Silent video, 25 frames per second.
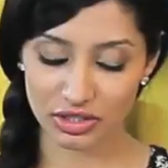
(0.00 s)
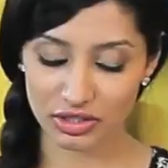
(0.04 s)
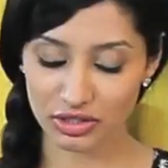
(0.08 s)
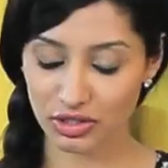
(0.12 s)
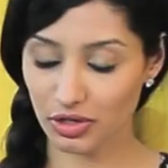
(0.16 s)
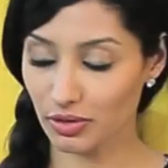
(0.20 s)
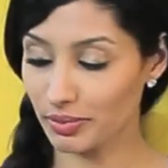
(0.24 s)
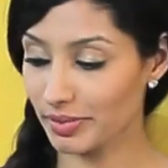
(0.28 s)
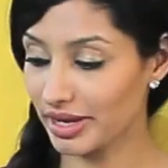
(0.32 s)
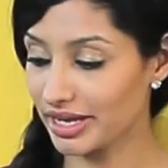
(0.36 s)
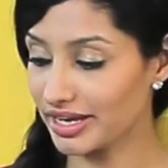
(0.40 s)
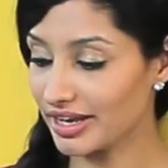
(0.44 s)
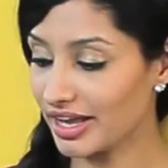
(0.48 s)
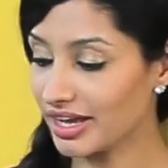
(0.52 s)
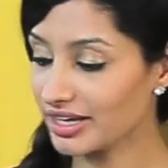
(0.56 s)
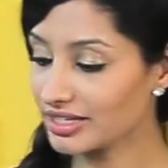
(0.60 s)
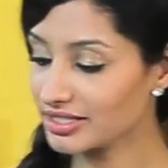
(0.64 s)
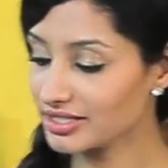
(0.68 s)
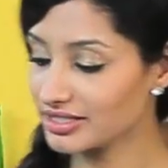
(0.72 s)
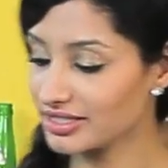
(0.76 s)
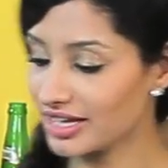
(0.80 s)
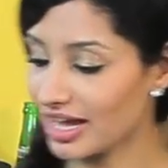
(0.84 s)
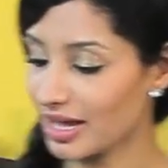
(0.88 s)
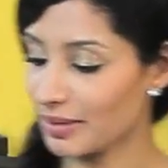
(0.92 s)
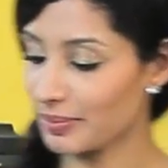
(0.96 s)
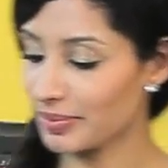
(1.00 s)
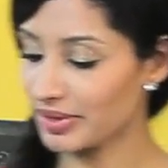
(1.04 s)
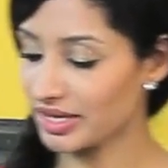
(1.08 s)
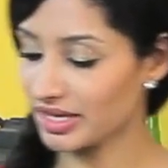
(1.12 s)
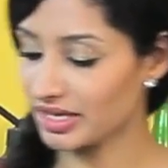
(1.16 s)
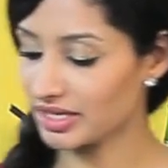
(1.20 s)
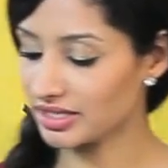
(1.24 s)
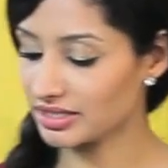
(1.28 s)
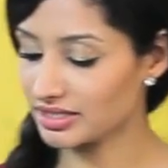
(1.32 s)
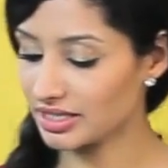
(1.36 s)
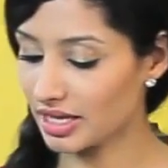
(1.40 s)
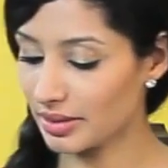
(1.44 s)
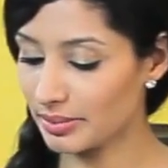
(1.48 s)
So my next step
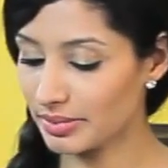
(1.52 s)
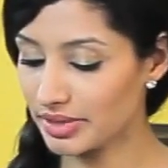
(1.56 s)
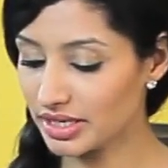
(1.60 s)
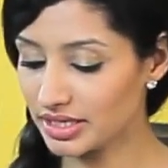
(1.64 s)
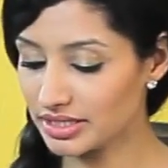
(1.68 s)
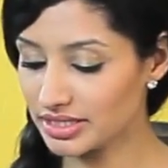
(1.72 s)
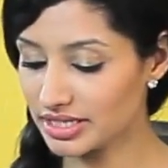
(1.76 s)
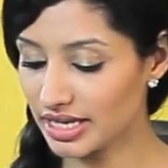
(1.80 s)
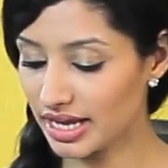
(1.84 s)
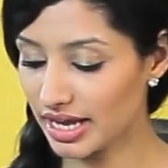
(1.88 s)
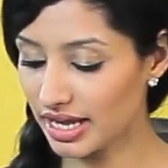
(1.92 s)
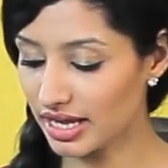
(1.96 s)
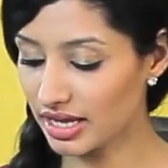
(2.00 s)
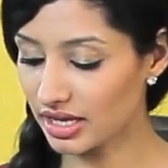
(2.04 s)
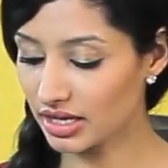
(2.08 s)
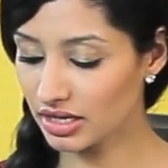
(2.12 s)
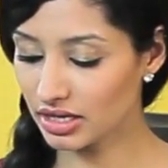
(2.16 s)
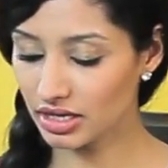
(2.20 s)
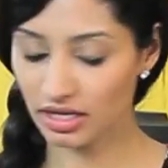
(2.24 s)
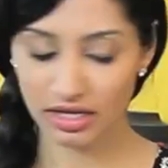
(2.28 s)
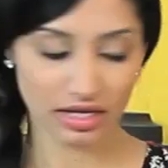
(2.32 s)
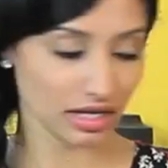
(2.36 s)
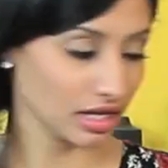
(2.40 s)
is I'm going to take